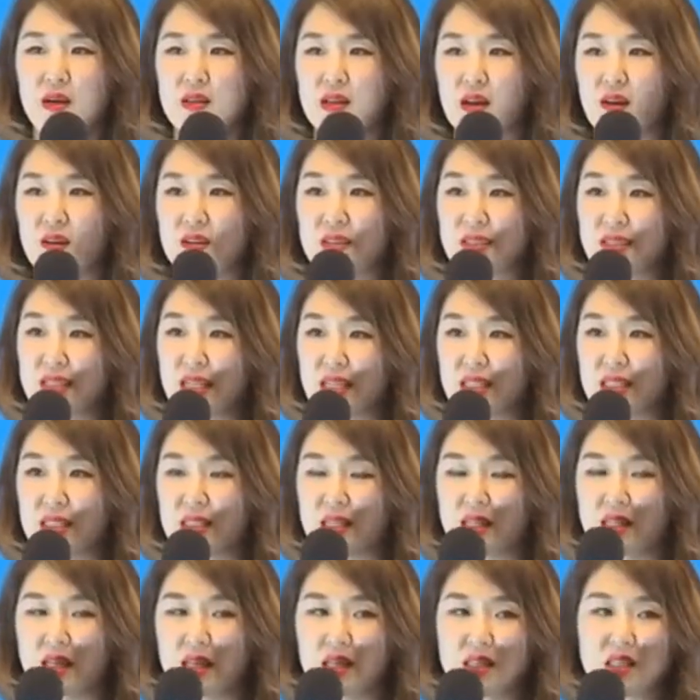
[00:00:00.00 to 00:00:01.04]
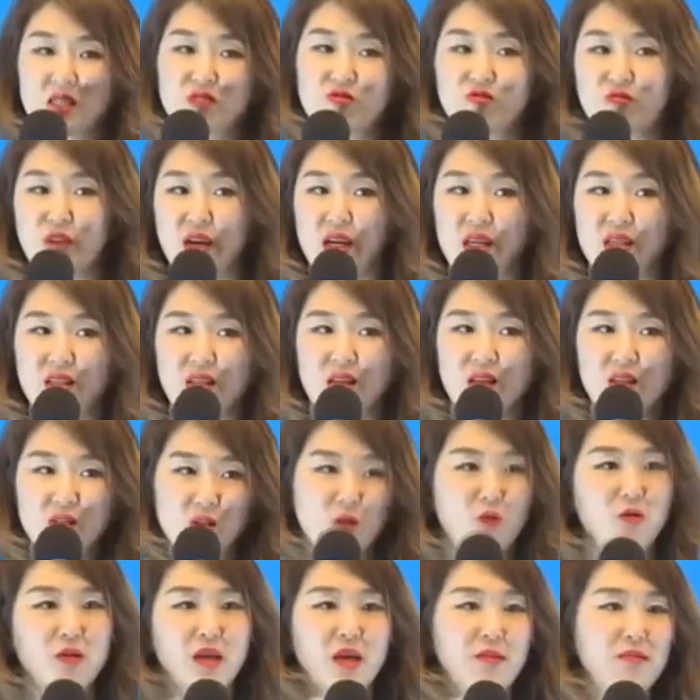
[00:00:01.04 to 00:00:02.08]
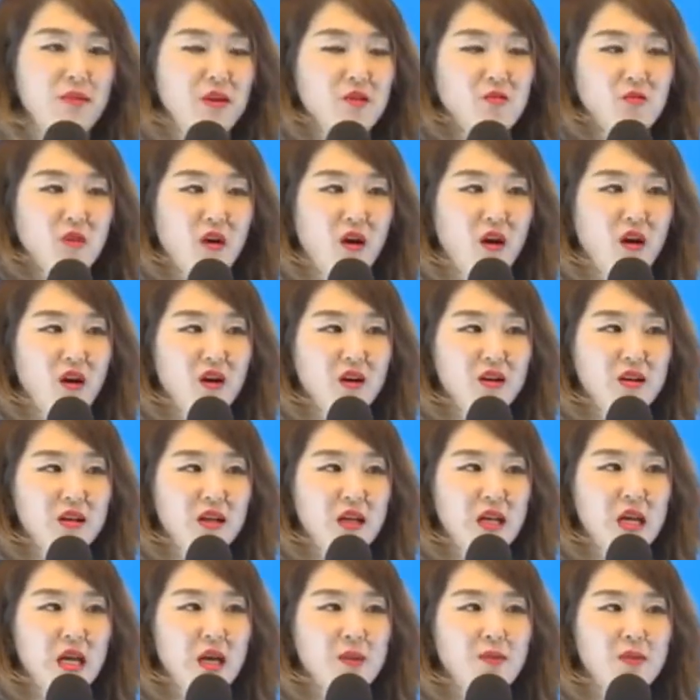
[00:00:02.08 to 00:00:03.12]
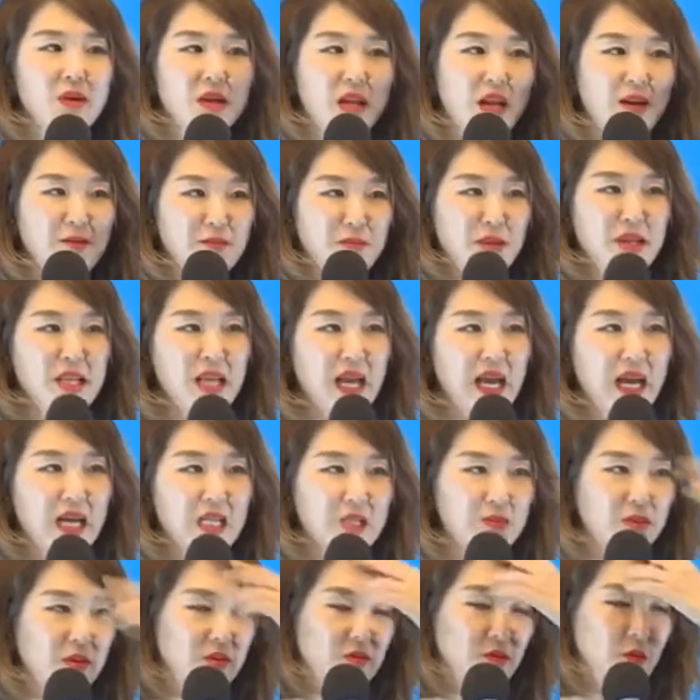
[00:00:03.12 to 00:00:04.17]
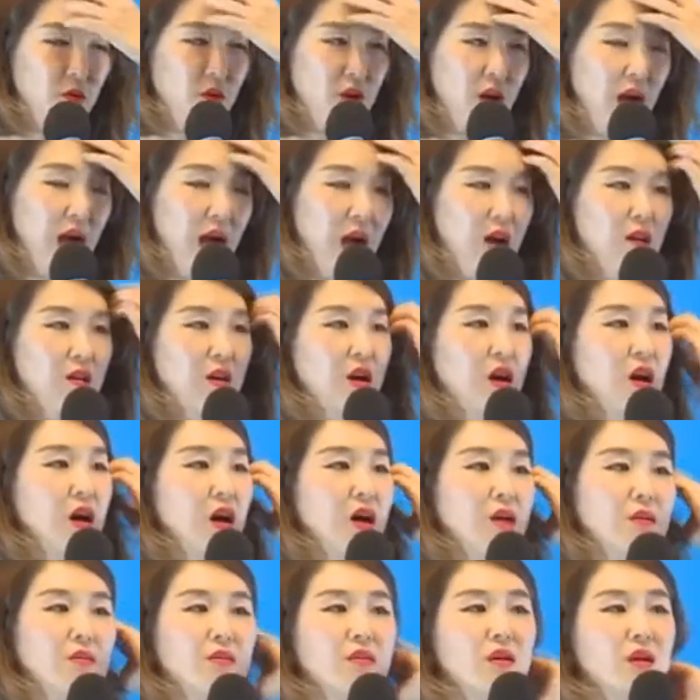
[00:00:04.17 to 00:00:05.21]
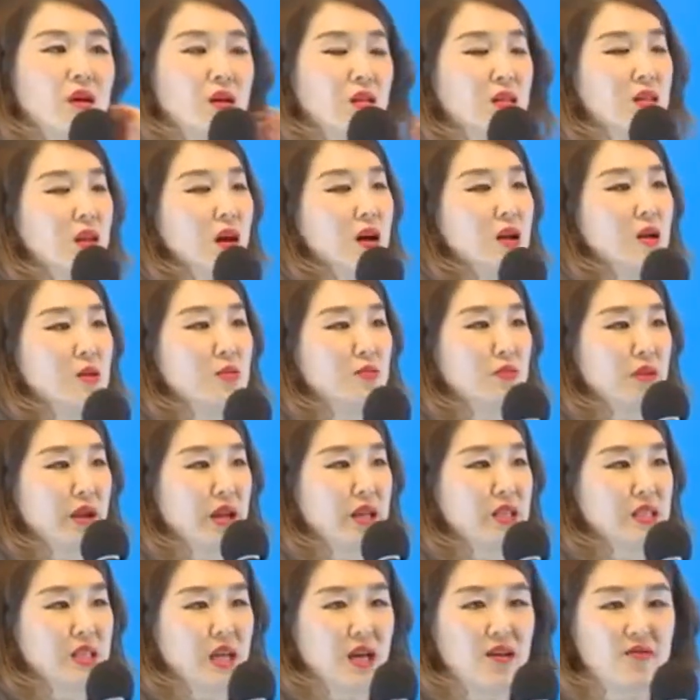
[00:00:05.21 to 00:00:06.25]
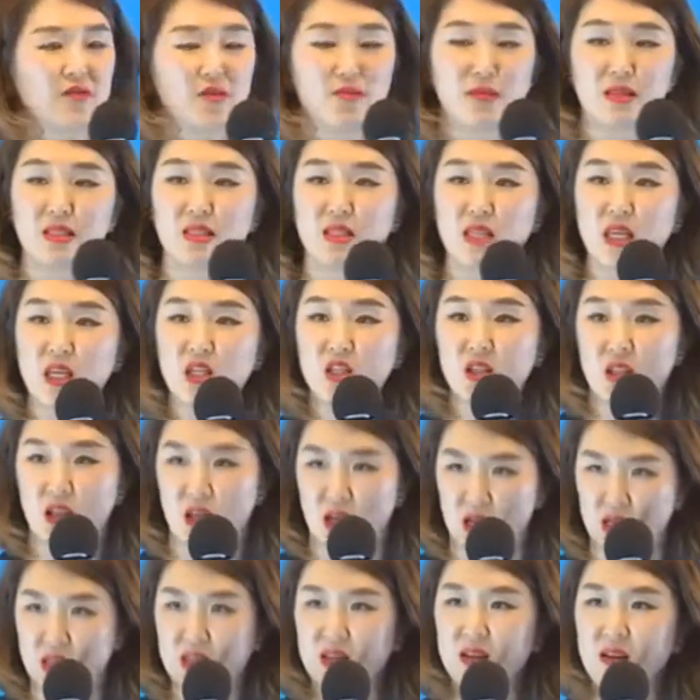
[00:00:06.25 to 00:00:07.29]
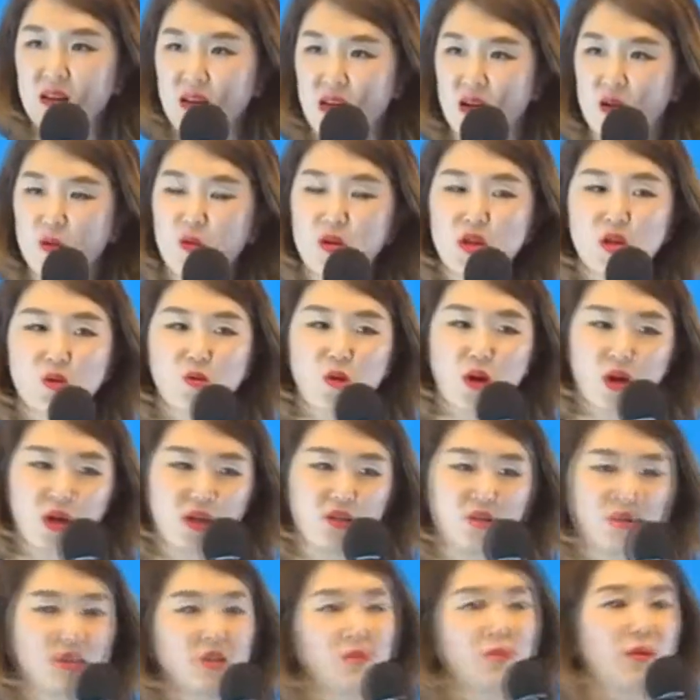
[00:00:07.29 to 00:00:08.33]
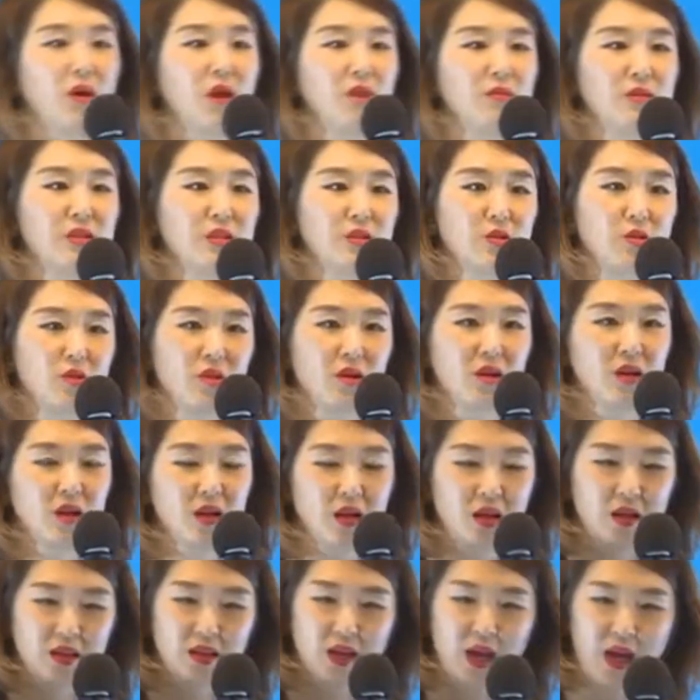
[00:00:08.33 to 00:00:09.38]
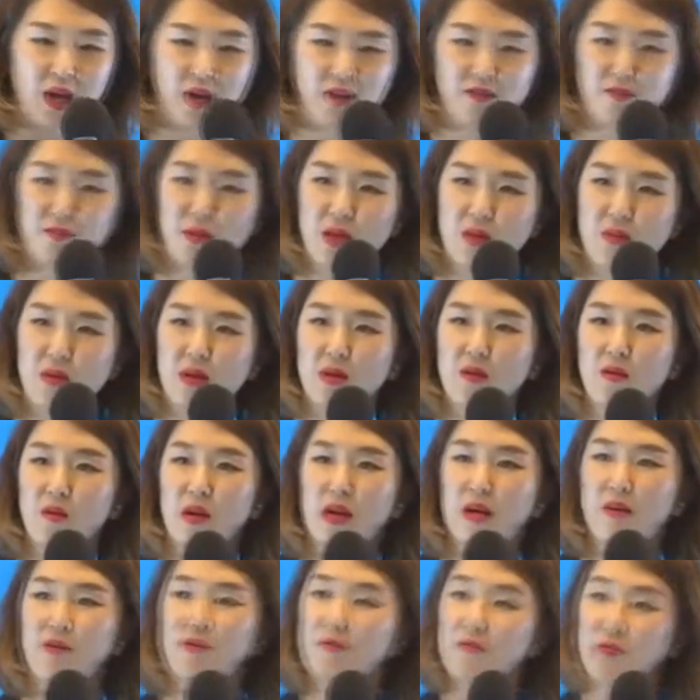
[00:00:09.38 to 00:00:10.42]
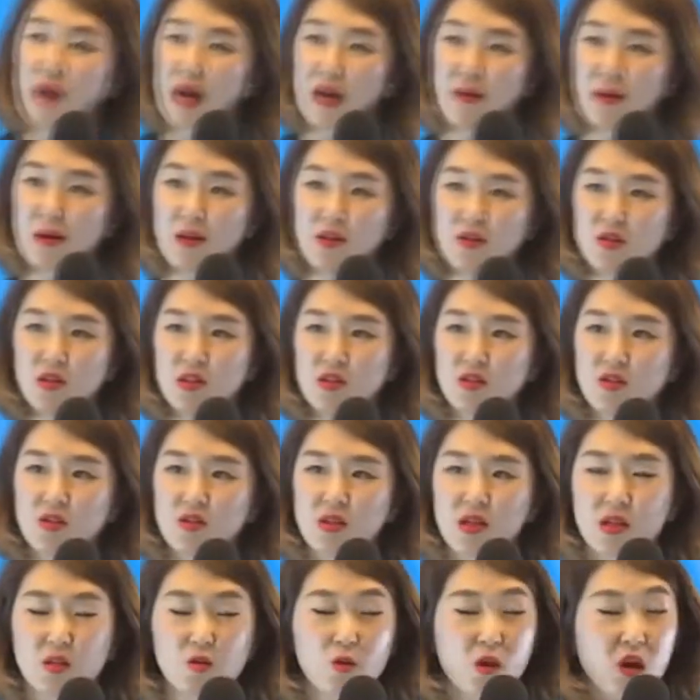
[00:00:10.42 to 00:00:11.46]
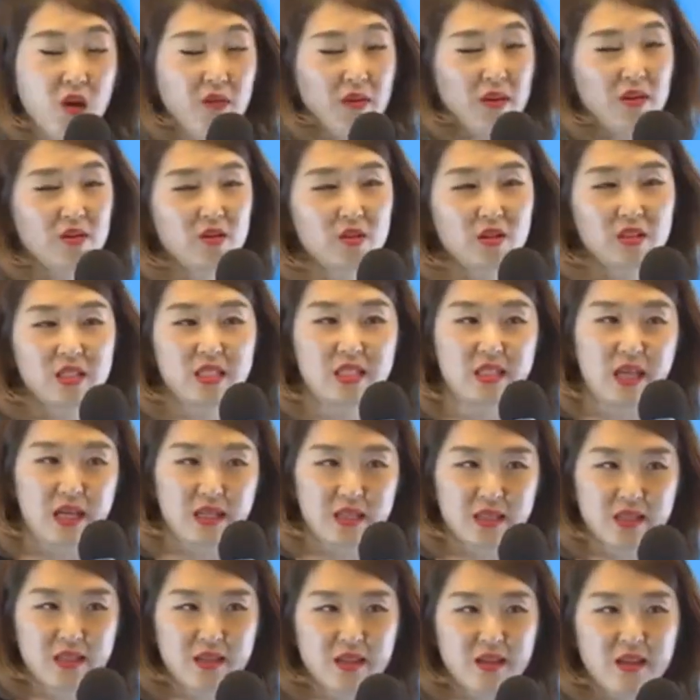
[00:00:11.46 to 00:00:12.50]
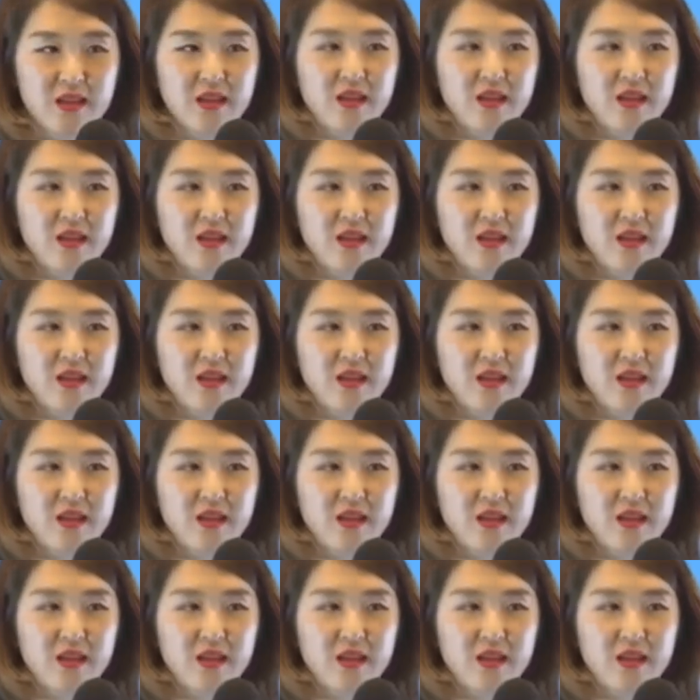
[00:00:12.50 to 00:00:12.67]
because our 6 set is great. Don't get me wrong, but I've been asked before, how come a lot of brands have the Prestige line? When you walk into the department store, they have maybe around 500 to like 1,200 set.